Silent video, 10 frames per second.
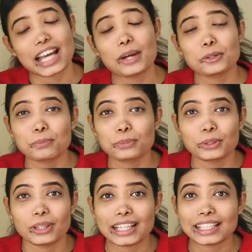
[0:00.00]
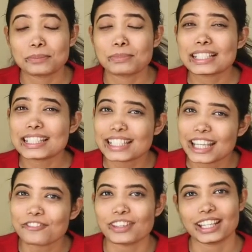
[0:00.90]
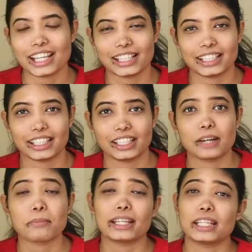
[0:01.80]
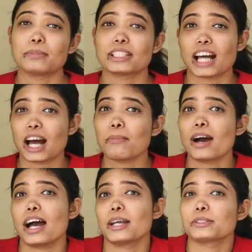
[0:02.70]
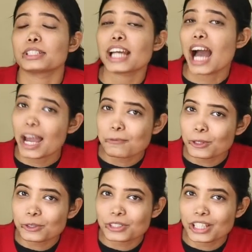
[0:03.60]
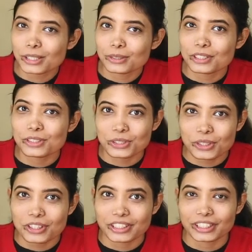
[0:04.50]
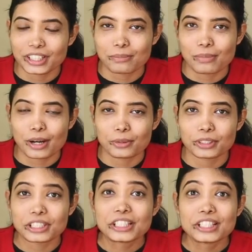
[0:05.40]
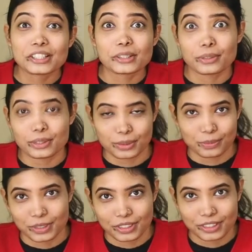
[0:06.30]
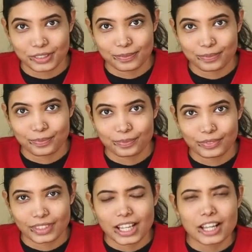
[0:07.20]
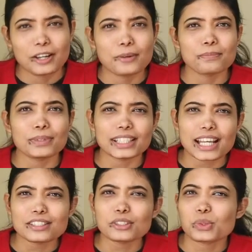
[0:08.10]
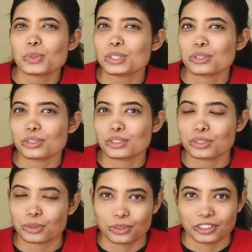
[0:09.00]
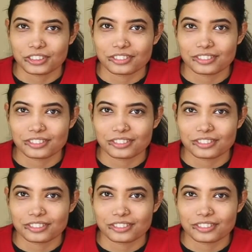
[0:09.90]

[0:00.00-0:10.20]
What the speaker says: I hope you all are keeping safe and healthy. My name is Abha, and today I am going to tell you a story about Christmas. But there's a twist to this story.